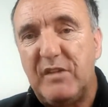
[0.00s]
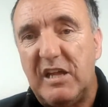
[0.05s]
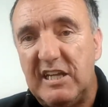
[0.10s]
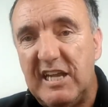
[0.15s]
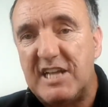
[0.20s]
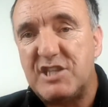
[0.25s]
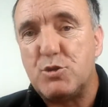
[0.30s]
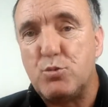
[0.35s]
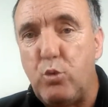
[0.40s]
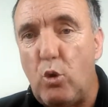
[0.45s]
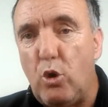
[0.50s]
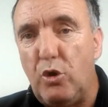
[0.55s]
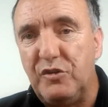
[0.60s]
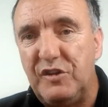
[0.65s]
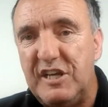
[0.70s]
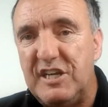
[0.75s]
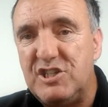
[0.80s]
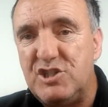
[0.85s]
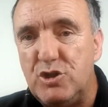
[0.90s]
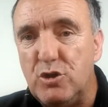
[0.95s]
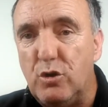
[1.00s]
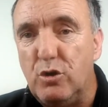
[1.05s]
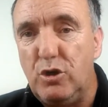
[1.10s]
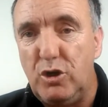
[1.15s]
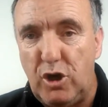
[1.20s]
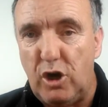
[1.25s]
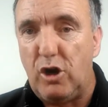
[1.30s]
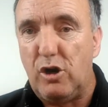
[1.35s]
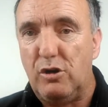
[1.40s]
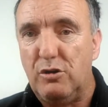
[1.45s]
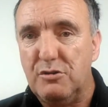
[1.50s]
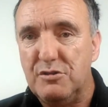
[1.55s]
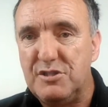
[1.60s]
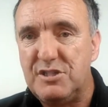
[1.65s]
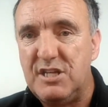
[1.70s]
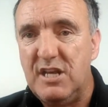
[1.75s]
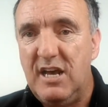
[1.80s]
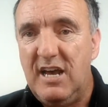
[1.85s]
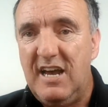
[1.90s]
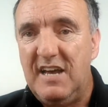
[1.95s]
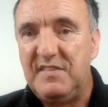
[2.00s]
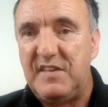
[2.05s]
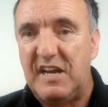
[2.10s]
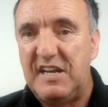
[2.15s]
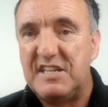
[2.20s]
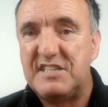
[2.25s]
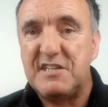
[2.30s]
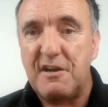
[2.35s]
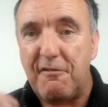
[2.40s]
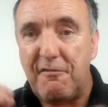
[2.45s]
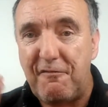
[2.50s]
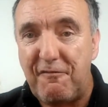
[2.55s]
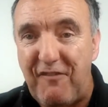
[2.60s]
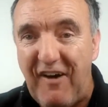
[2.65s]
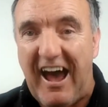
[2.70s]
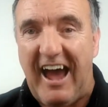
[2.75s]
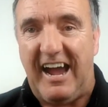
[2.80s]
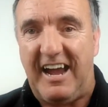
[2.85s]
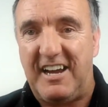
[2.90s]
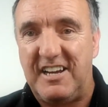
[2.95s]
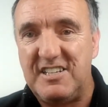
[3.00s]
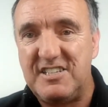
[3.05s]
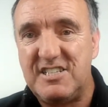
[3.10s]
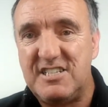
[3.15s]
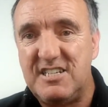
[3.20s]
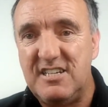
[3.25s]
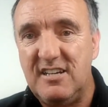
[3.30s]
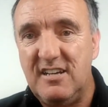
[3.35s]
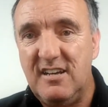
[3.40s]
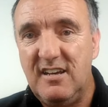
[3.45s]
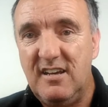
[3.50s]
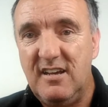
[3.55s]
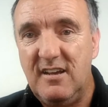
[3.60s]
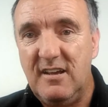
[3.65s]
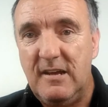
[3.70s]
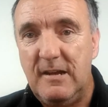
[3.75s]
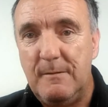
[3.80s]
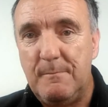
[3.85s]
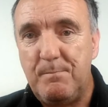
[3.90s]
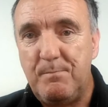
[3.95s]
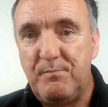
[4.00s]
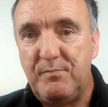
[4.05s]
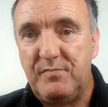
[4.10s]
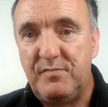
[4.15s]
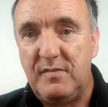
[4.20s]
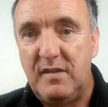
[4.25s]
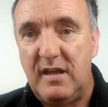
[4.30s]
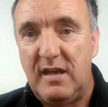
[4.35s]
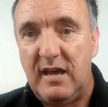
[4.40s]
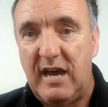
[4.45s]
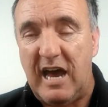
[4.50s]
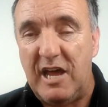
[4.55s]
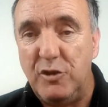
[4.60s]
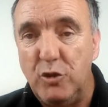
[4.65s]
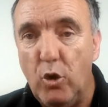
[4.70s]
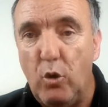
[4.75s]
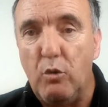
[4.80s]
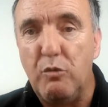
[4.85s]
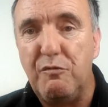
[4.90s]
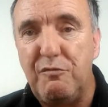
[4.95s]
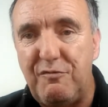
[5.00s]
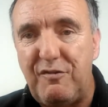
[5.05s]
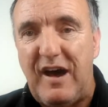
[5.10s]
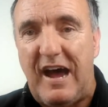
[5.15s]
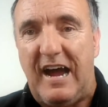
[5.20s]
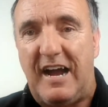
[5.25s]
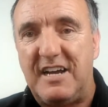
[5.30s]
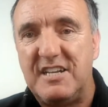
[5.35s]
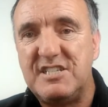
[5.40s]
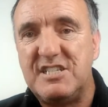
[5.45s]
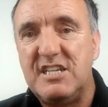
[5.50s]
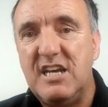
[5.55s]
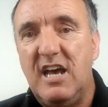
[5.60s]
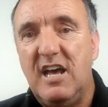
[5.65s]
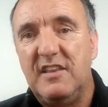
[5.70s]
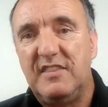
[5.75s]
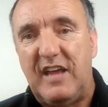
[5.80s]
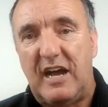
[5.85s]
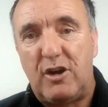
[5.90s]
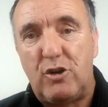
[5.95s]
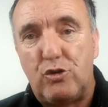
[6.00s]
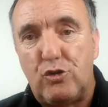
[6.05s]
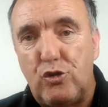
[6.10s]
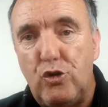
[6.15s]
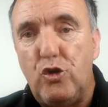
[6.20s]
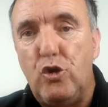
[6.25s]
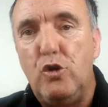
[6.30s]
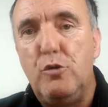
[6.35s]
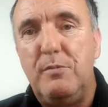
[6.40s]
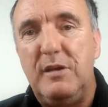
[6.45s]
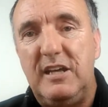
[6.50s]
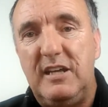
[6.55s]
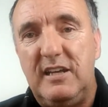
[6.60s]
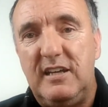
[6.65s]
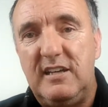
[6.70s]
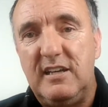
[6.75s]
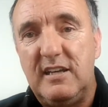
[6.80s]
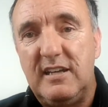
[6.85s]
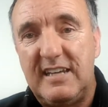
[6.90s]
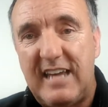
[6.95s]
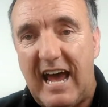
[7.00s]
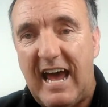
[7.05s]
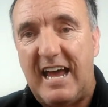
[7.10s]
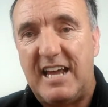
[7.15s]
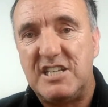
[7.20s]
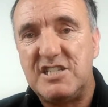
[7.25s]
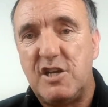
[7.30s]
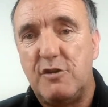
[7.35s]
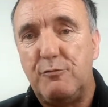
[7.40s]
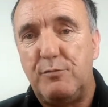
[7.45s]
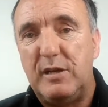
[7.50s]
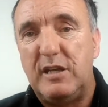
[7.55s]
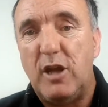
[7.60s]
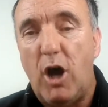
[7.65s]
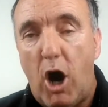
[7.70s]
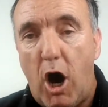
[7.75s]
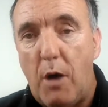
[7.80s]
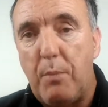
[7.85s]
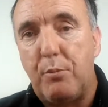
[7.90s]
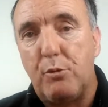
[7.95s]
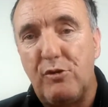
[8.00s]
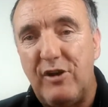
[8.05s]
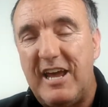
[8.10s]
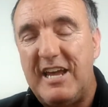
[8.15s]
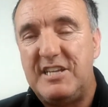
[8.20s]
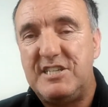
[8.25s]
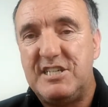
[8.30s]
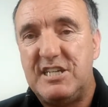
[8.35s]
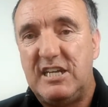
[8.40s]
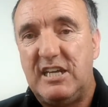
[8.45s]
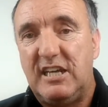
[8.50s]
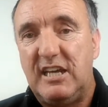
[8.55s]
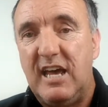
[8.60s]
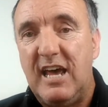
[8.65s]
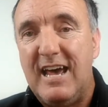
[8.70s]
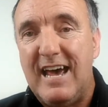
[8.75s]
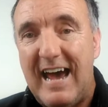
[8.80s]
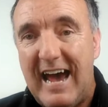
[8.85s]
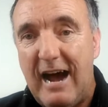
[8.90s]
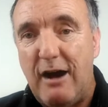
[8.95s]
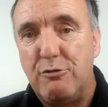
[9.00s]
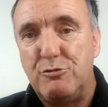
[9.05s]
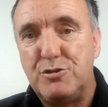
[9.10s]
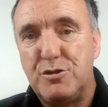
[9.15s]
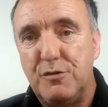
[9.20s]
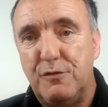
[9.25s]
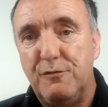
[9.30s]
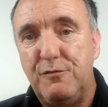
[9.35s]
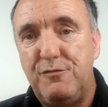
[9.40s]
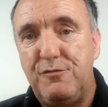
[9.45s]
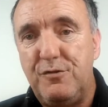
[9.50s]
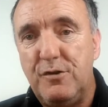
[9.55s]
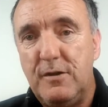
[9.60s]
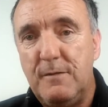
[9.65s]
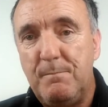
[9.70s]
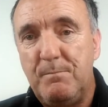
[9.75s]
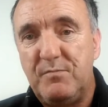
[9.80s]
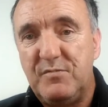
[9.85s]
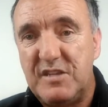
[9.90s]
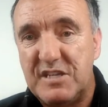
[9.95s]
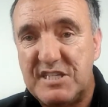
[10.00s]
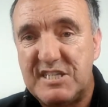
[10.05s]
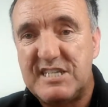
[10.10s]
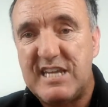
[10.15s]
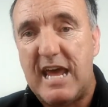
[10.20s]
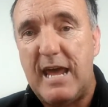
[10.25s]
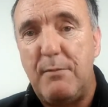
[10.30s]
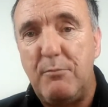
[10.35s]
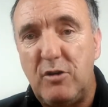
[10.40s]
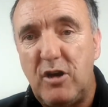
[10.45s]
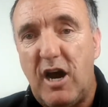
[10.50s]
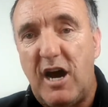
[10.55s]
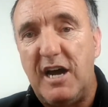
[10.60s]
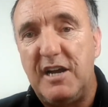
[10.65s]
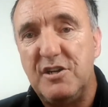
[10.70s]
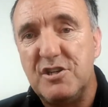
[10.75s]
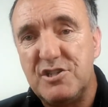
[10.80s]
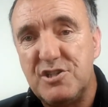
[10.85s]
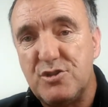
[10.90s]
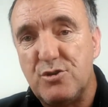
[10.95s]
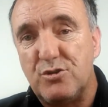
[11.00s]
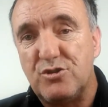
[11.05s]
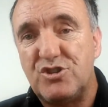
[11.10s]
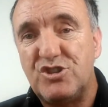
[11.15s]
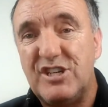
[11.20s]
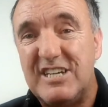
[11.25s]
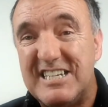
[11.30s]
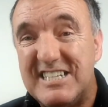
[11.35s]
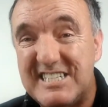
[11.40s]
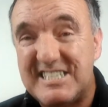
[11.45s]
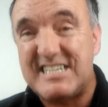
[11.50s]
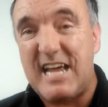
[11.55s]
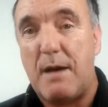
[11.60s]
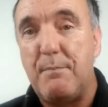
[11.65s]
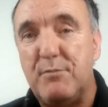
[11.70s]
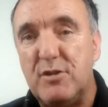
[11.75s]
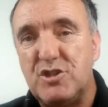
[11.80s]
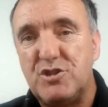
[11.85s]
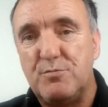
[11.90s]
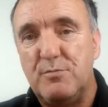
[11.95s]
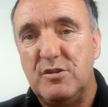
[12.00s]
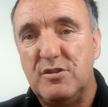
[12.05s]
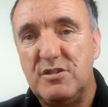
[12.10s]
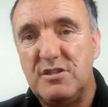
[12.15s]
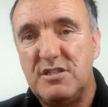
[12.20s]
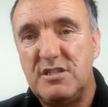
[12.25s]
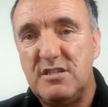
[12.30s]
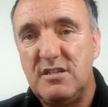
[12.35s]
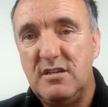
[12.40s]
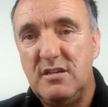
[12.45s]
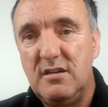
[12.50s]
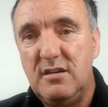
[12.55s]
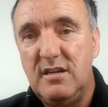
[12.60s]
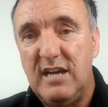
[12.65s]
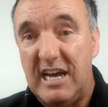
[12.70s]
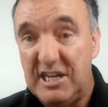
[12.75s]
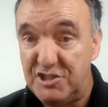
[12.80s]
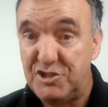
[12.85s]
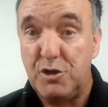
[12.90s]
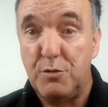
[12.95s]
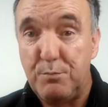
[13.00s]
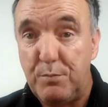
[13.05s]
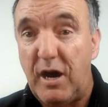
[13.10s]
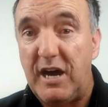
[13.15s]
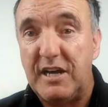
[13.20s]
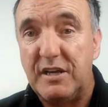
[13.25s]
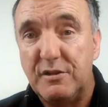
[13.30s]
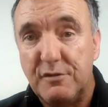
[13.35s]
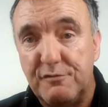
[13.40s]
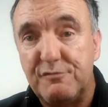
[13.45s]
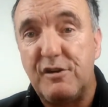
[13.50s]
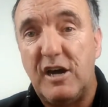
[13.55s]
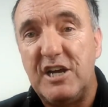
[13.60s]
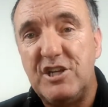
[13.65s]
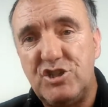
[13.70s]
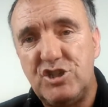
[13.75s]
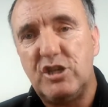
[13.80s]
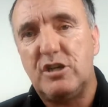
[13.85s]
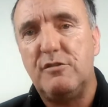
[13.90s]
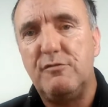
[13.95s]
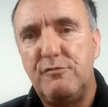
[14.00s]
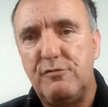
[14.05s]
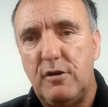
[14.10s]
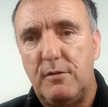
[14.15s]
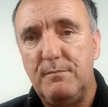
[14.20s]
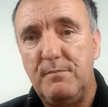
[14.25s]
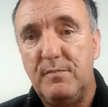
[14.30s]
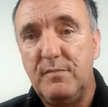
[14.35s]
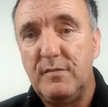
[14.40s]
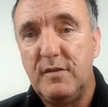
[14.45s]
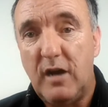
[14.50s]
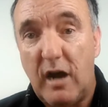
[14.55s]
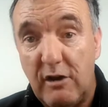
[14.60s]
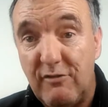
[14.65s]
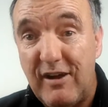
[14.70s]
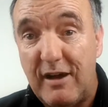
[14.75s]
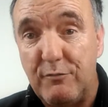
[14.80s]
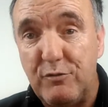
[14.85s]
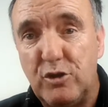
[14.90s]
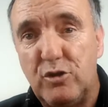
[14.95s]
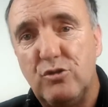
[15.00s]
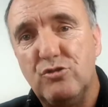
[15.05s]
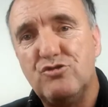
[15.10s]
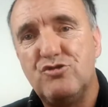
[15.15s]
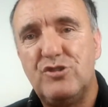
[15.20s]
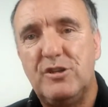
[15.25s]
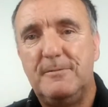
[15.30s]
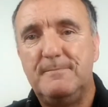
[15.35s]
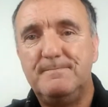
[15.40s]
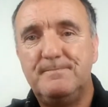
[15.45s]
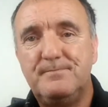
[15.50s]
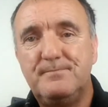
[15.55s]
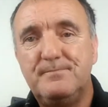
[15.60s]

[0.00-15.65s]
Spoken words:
Let's warn these young girls that it's a fact, a known fact, that grooming gangs have been operating out of the same kind of such establishments as they're buying the fried chicken from around the country.